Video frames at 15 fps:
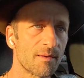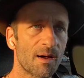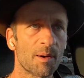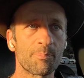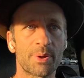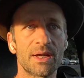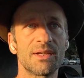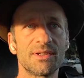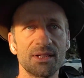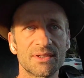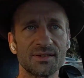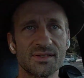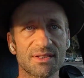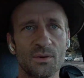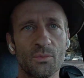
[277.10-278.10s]

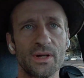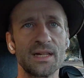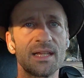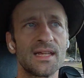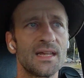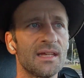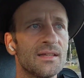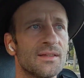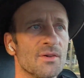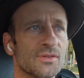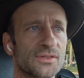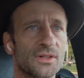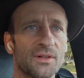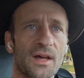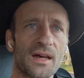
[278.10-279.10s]
opinions that we need.
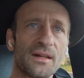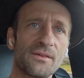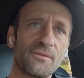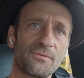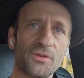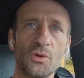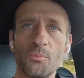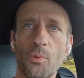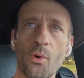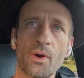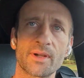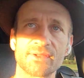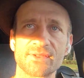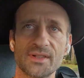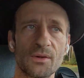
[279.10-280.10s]
There's a lot of
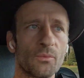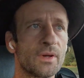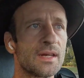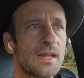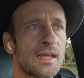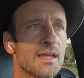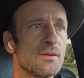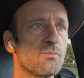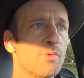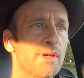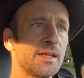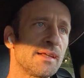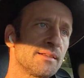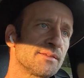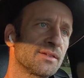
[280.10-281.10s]
viewpoints that we need. We
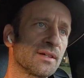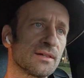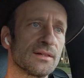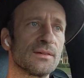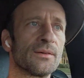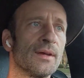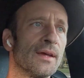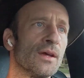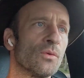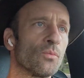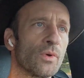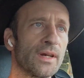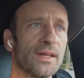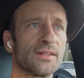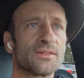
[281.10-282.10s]
need
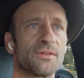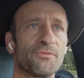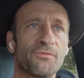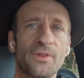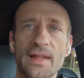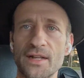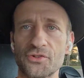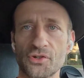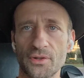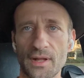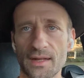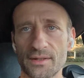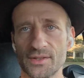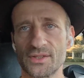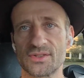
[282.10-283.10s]
to flesh a
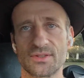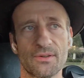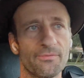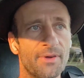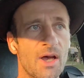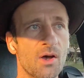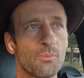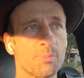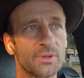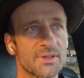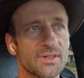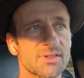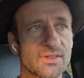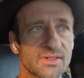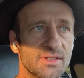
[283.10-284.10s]
lot of this stuff out. But
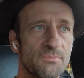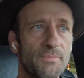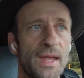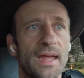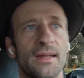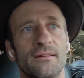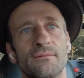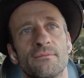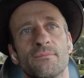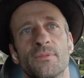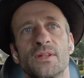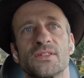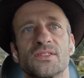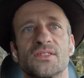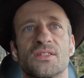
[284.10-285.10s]
this is the main
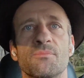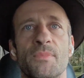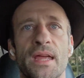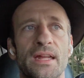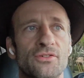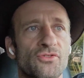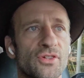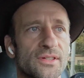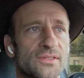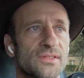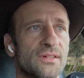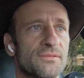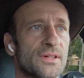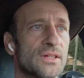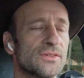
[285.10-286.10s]

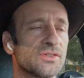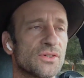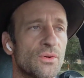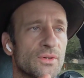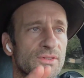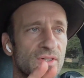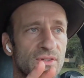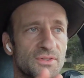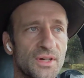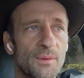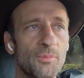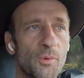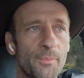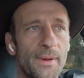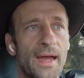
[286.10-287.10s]
gist of it. So it's a
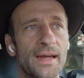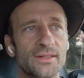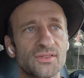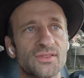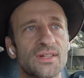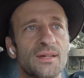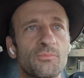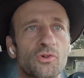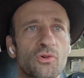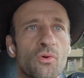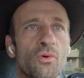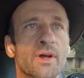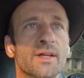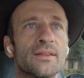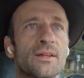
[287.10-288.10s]
double-backed stable
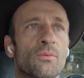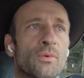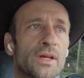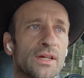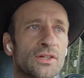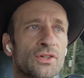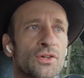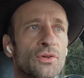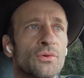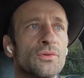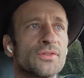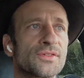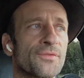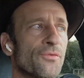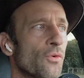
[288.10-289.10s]
coin that we can
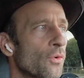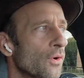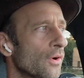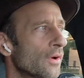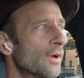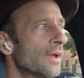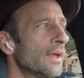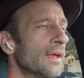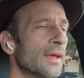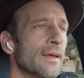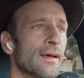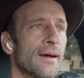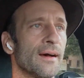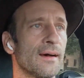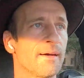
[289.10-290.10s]
use for
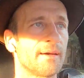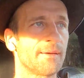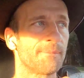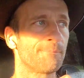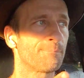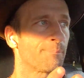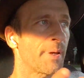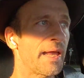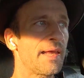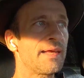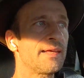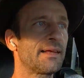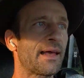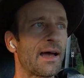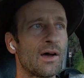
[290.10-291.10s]

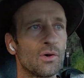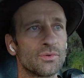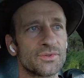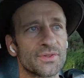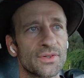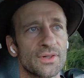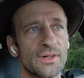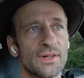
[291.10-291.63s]
paying out